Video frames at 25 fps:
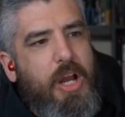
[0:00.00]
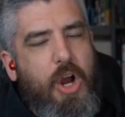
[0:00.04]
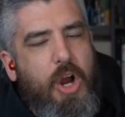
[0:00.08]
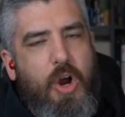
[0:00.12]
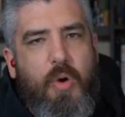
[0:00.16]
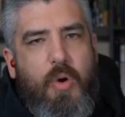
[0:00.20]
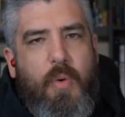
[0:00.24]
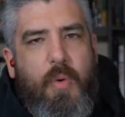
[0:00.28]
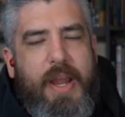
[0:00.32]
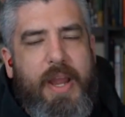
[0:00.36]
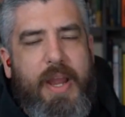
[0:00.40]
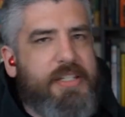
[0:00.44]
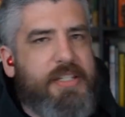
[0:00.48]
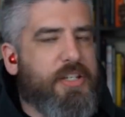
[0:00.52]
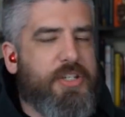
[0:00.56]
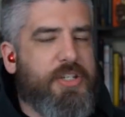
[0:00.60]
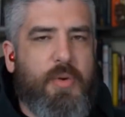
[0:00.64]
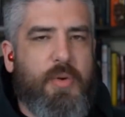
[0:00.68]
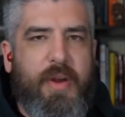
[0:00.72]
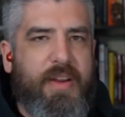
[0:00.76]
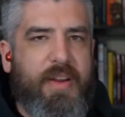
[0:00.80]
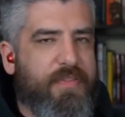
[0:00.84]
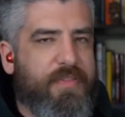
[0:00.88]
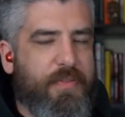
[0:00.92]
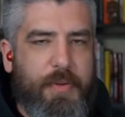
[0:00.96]
oasis
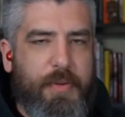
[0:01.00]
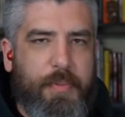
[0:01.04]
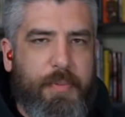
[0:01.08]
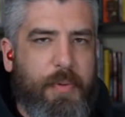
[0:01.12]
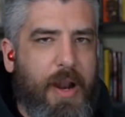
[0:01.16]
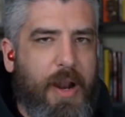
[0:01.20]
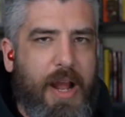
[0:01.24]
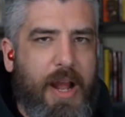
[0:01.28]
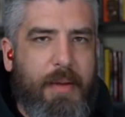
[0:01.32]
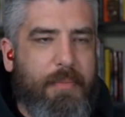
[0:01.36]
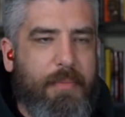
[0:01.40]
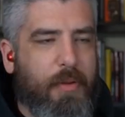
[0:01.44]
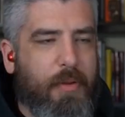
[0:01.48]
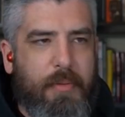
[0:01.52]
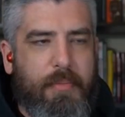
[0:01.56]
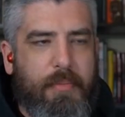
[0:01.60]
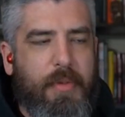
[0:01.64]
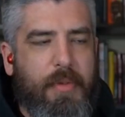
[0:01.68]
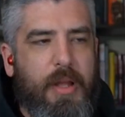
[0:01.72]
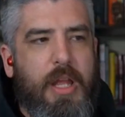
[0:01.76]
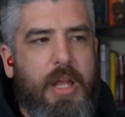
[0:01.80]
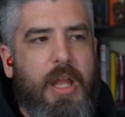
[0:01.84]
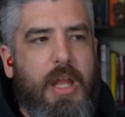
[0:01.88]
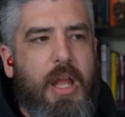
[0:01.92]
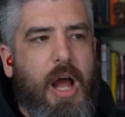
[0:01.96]
away from the
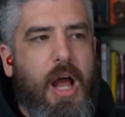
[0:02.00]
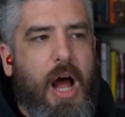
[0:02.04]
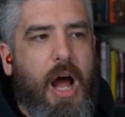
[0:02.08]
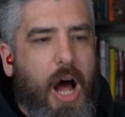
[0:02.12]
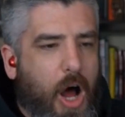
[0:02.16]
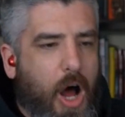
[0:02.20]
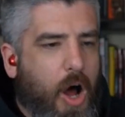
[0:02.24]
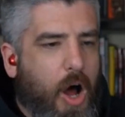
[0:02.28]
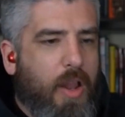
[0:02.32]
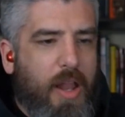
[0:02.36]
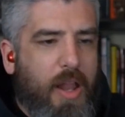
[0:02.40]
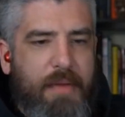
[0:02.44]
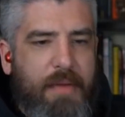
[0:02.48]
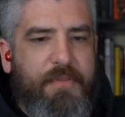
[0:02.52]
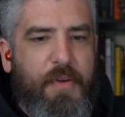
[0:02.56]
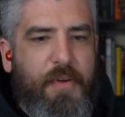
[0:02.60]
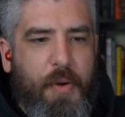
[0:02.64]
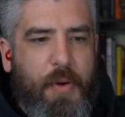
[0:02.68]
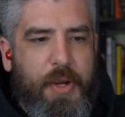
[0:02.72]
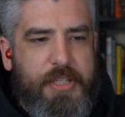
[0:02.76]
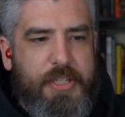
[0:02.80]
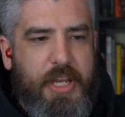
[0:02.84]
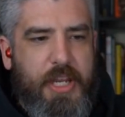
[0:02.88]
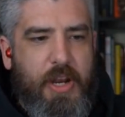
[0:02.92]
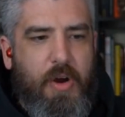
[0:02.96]
problem all i'm
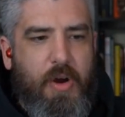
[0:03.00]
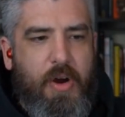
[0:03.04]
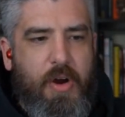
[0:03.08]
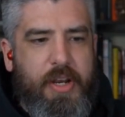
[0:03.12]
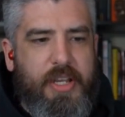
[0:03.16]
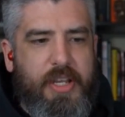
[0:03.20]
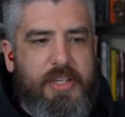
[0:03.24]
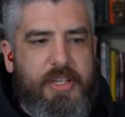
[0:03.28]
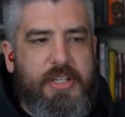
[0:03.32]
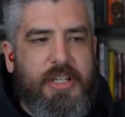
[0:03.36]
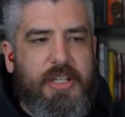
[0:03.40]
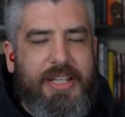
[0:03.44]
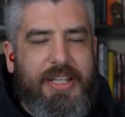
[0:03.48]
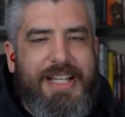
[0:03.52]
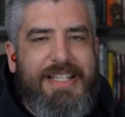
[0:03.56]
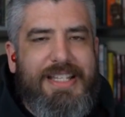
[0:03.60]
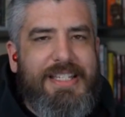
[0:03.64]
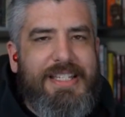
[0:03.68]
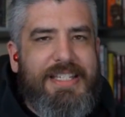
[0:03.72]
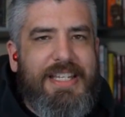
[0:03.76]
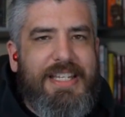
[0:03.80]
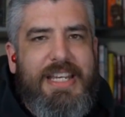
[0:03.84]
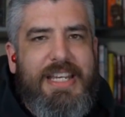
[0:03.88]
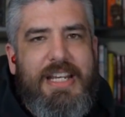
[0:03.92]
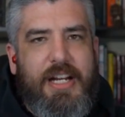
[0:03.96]
focused in on is let's
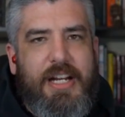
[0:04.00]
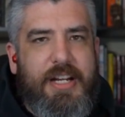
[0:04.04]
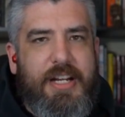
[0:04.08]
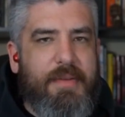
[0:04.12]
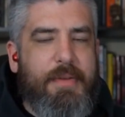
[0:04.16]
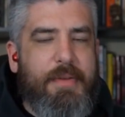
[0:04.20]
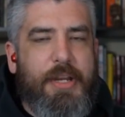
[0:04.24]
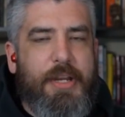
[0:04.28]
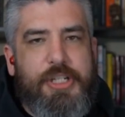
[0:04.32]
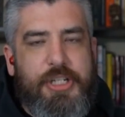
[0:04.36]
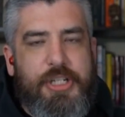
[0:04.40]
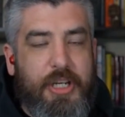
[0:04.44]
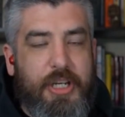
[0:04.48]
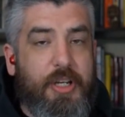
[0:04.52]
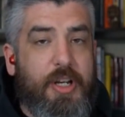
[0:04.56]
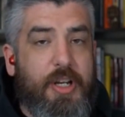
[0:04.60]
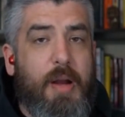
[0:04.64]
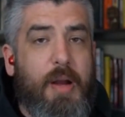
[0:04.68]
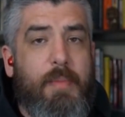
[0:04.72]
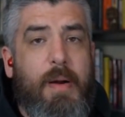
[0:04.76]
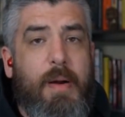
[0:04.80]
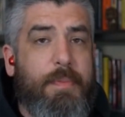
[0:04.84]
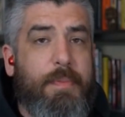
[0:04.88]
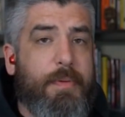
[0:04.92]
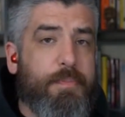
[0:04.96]
see a commission
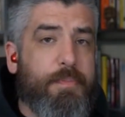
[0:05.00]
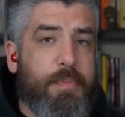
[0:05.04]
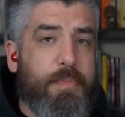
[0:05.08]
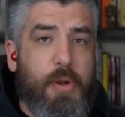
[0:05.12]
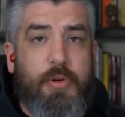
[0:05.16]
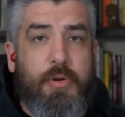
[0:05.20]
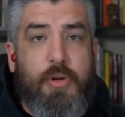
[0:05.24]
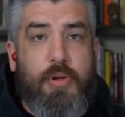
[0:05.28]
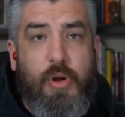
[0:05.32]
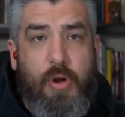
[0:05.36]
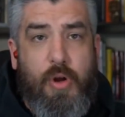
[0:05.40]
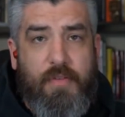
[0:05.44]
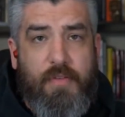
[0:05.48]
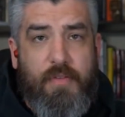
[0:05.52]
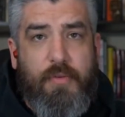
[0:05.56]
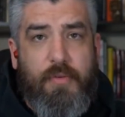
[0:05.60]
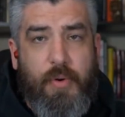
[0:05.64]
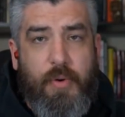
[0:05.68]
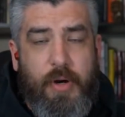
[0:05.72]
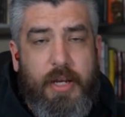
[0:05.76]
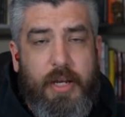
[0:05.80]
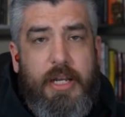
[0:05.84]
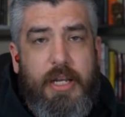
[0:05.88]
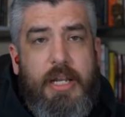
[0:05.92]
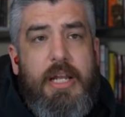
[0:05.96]
come up with protocol
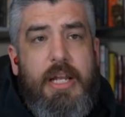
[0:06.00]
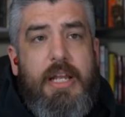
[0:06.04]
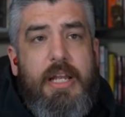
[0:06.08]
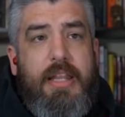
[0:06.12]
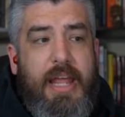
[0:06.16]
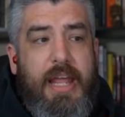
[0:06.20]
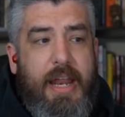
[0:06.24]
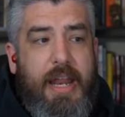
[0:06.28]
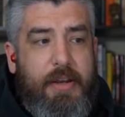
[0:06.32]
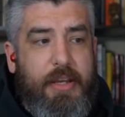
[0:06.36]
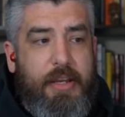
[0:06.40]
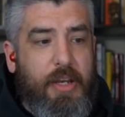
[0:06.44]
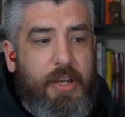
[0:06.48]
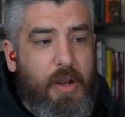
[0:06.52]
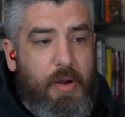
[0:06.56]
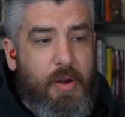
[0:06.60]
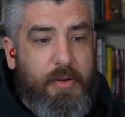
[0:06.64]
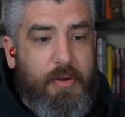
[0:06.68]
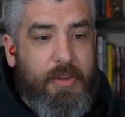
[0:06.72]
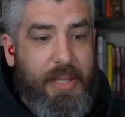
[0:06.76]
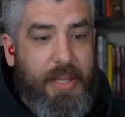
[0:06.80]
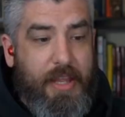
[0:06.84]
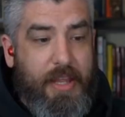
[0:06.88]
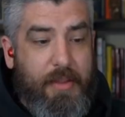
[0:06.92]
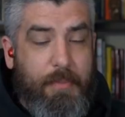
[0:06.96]
for it that you
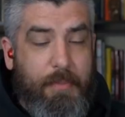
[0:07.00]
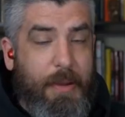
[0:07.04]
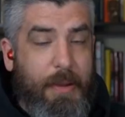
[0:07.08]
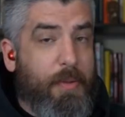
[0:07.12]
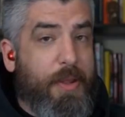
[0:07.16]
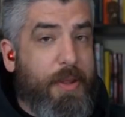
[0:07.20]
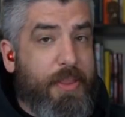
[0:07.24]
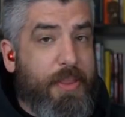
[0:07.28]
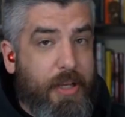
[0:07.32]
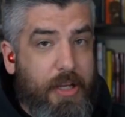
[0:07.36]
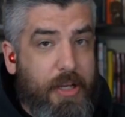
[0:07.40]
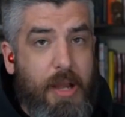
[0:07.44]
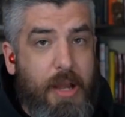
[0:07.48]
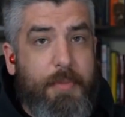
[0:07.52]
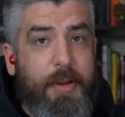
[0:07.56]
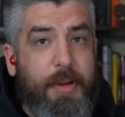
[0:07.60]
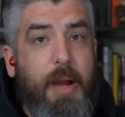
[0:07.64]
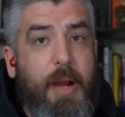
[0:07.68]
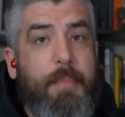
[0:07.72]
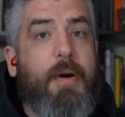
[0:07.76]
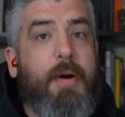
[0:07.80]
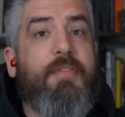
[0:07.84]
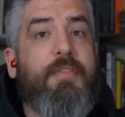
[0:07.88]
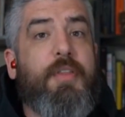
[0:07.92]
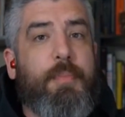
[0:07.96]
know that by the way the coming
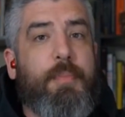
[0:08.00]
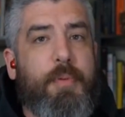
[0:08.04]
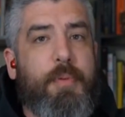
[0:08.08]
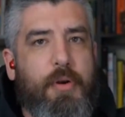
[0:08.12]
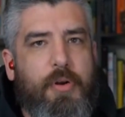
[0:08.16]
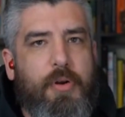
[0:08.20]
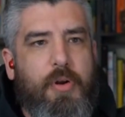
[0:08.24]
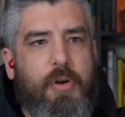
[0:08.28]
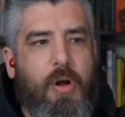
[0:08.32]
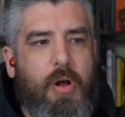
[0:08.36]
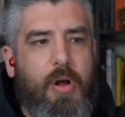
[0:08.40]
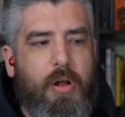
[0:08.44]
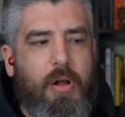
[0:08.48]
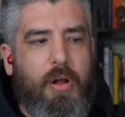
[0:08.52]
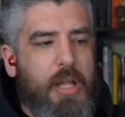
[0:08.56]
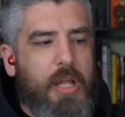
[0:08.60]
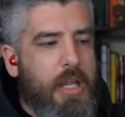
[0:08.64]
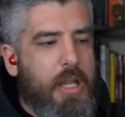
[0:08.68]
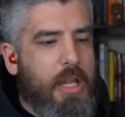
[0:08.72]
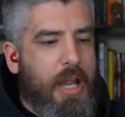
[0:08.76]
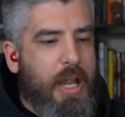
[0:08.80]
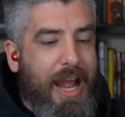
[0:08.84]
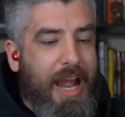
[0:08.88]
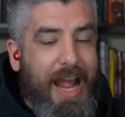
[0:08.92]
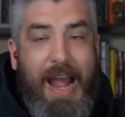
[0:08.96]
up of the protocol
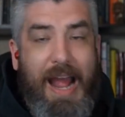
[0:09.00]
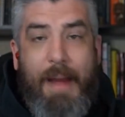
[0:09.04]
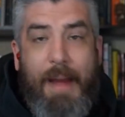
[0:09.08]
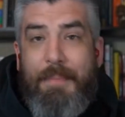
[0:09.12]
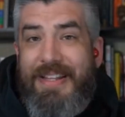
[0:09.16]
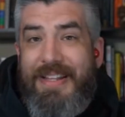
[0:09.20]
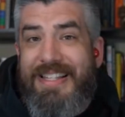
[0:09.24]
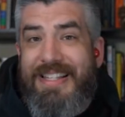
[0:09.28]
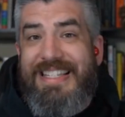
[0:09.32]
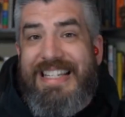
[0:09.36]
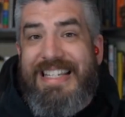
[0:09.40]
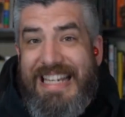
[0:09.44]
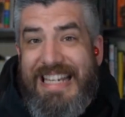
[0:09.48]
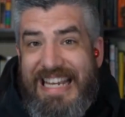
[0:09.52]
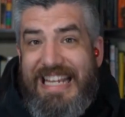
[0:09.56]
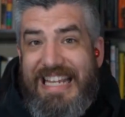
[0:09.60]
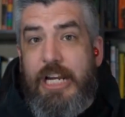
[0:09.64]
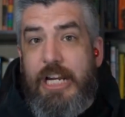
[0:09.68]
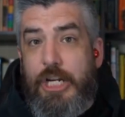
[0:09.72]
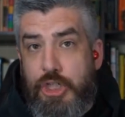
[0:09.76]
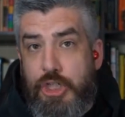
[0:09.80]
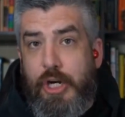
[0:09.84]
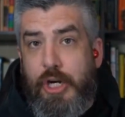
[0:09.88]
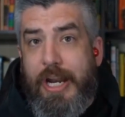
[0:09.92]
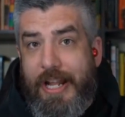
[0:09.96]
happens
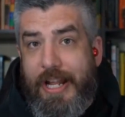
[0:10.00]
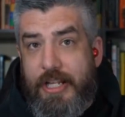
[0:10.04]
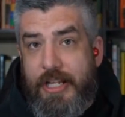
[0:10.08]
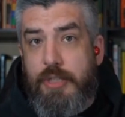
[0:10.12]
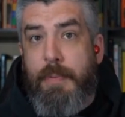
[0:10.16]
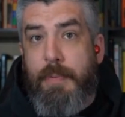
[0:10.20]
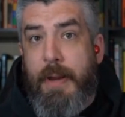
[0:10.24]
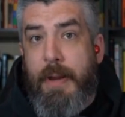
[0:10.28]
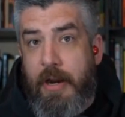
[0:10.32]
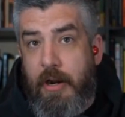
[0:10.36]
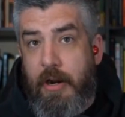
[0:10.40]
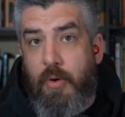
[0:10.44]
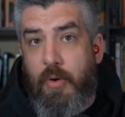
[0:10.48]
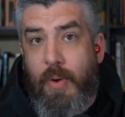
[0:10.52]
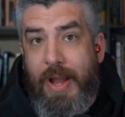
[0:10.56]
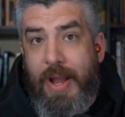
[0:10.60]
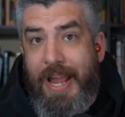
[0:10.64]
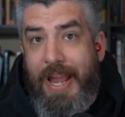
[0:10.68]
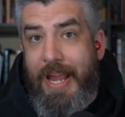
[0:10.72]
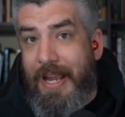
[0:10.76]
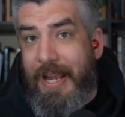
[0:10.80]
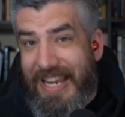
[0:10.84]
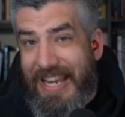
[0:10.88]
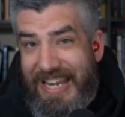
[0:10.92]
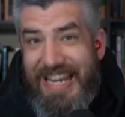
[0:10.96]
in a transparent
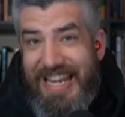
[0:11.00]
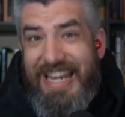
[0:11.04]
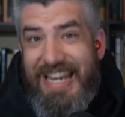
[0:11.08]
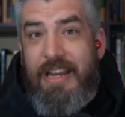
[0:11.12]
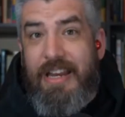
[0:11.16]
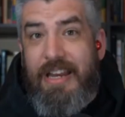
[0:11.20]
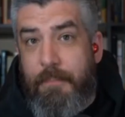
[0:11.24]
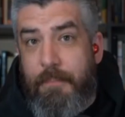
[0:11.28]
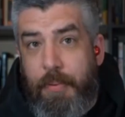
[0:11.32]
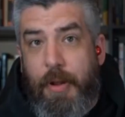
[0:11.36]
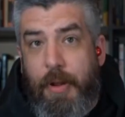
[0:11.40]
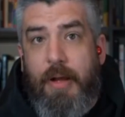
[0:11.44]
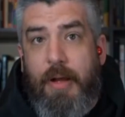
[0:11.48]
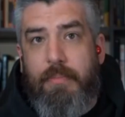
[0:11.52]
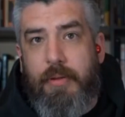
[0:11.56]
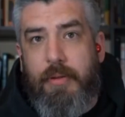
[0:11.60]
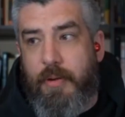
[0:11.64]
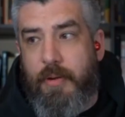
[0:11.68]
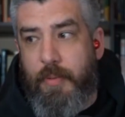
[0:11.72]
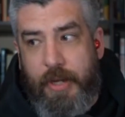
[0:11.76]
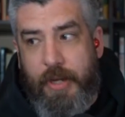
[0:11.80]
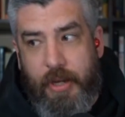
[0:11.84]
way in public.